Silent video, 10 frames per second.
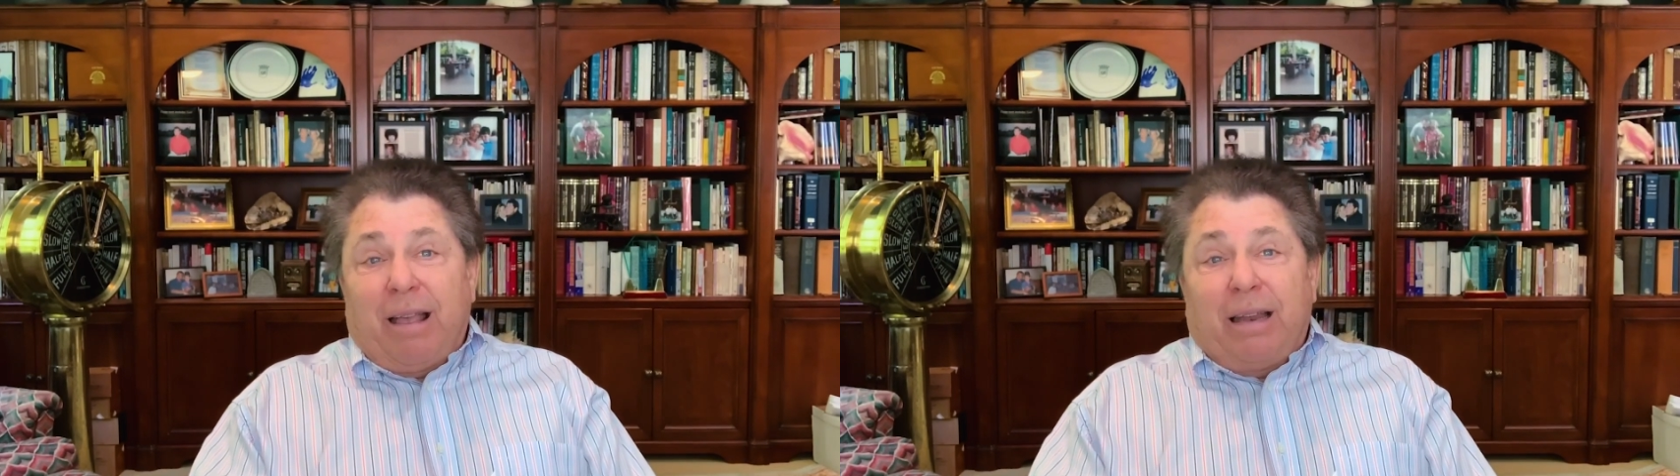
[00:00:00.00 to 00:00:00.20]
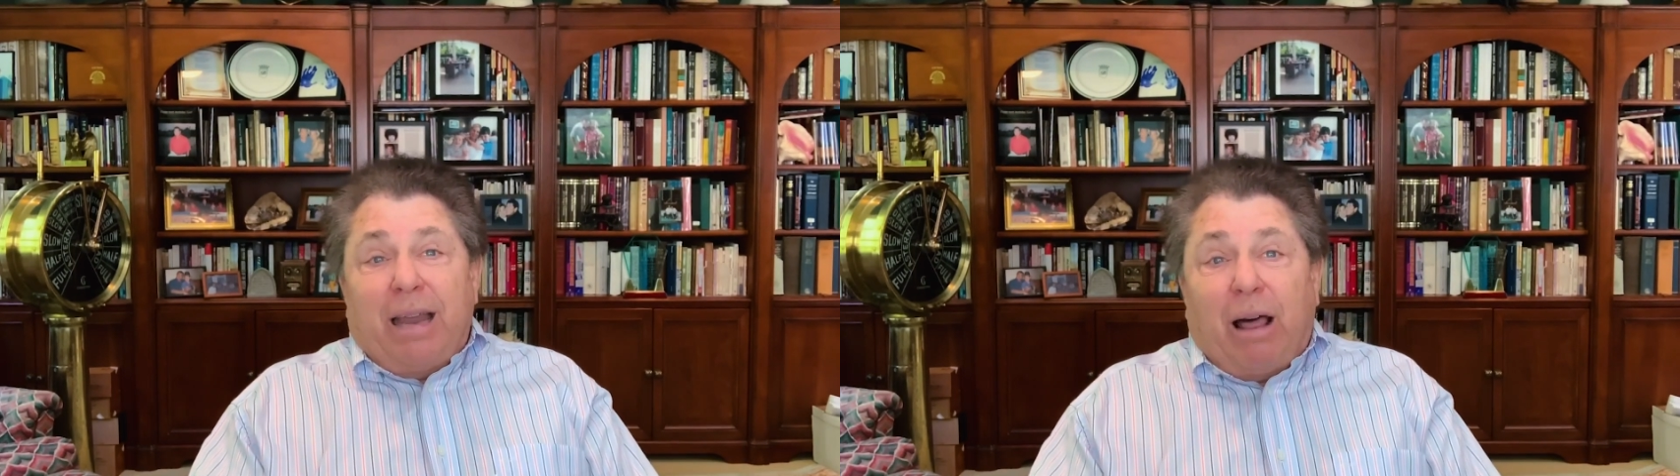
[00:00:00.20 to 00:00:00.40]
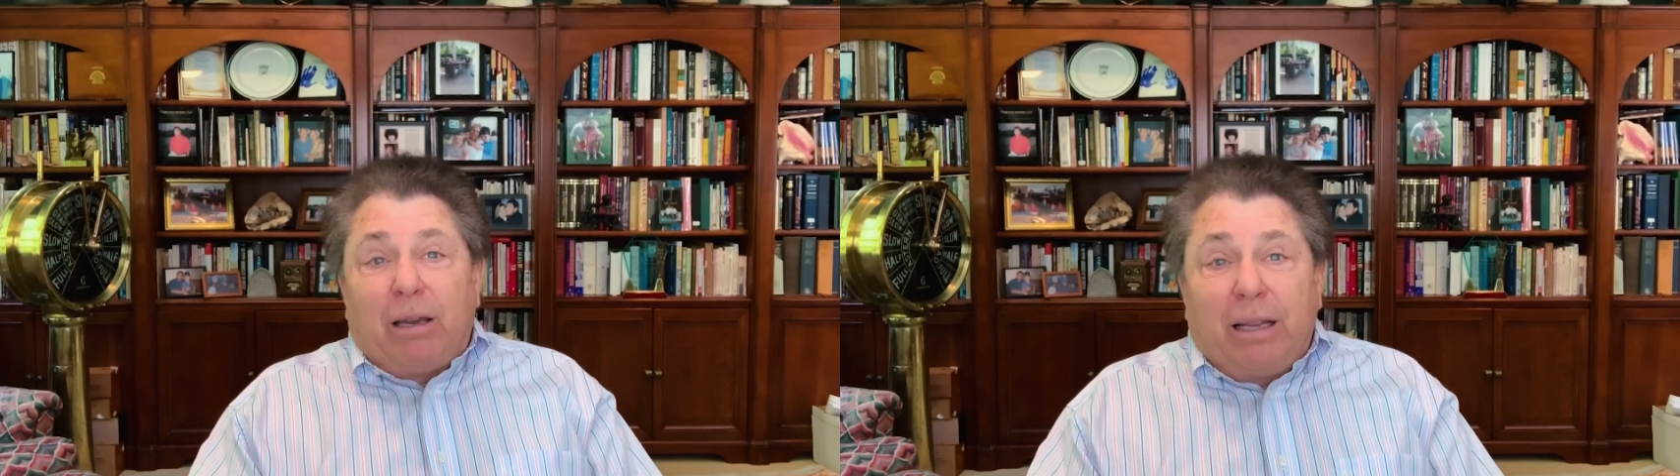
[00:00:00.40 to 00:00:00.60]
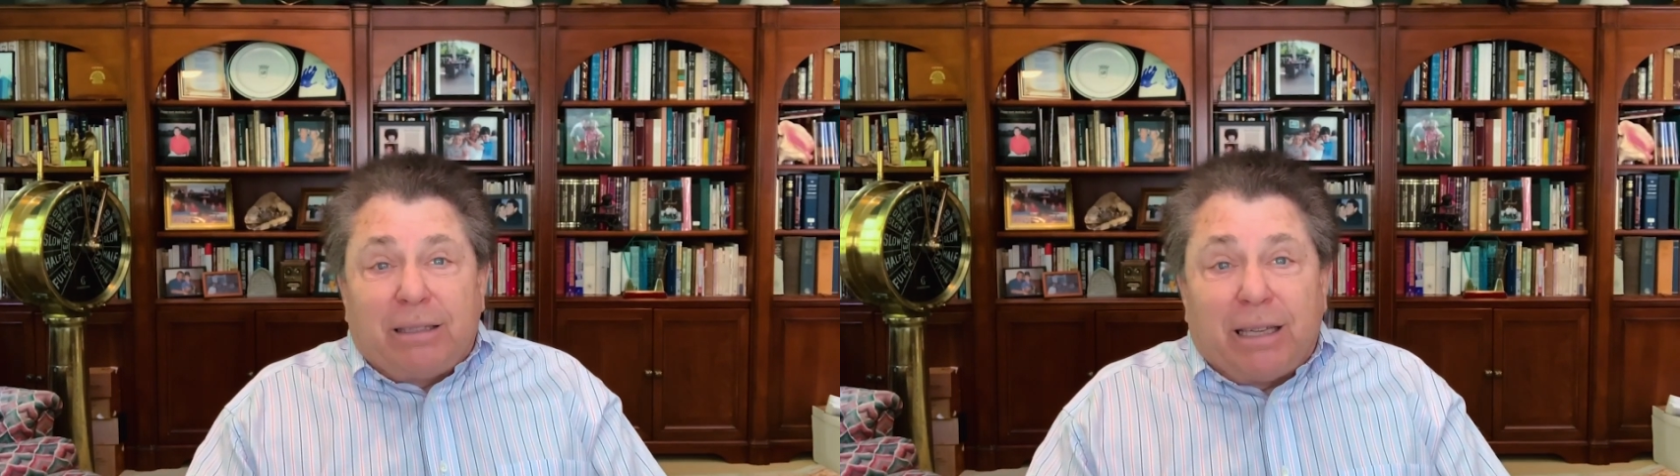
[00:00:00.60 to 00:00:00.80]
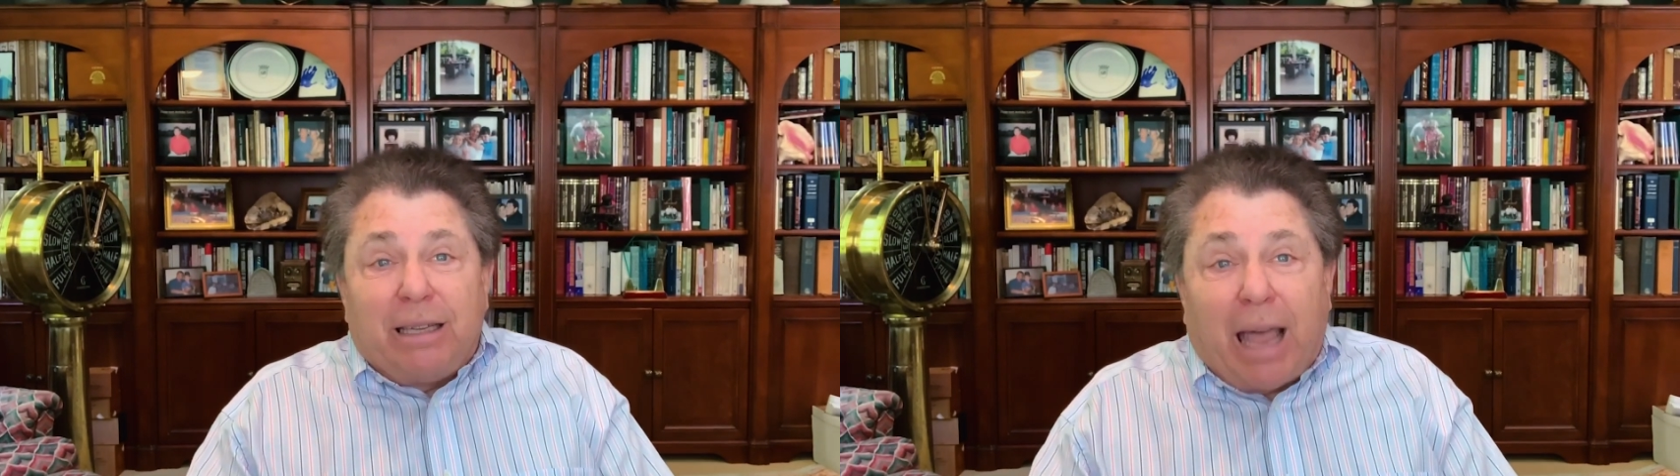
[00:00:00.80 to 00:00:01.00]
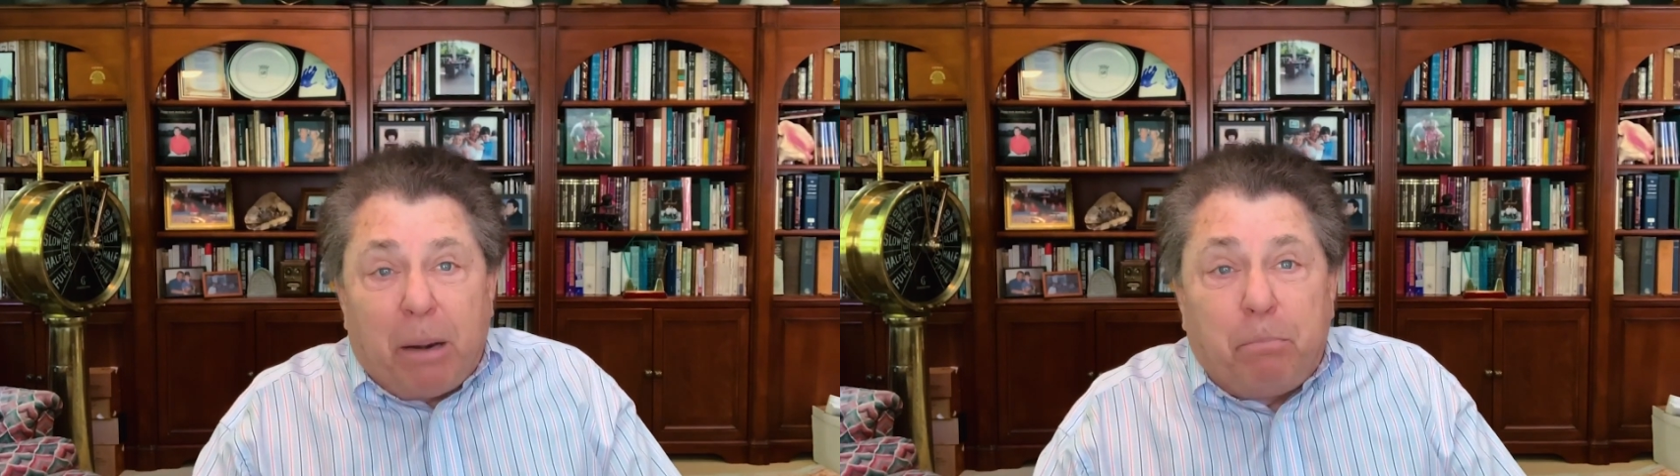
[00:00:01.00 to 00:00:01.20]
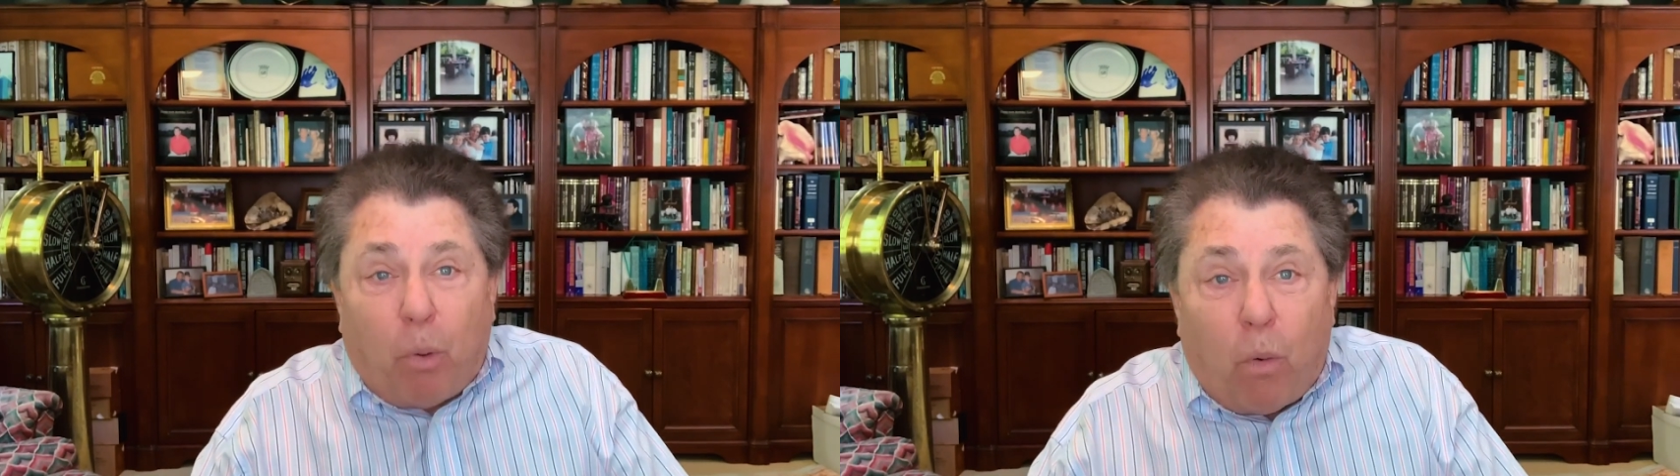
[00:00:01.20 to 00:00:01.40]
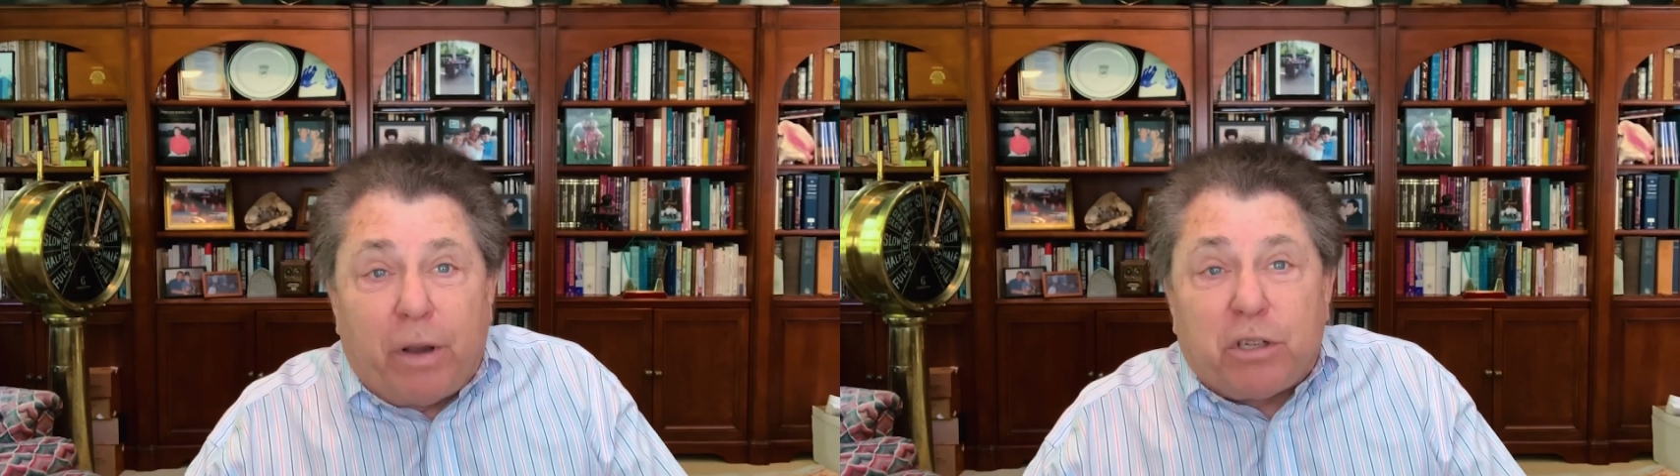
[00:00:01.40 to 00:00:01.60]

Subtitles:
Now listen, that boy